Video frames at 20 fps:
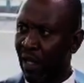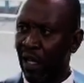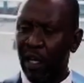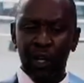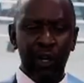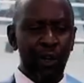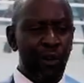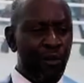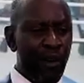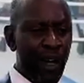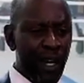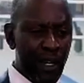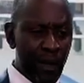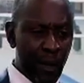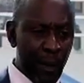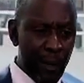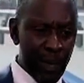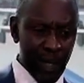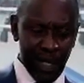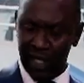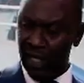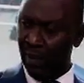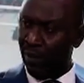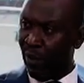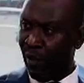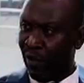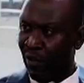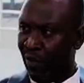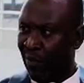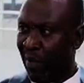You find
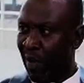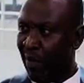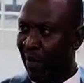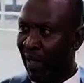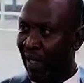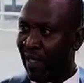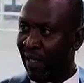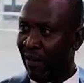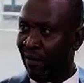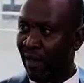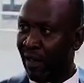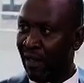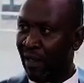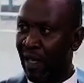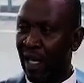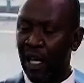principles of public service.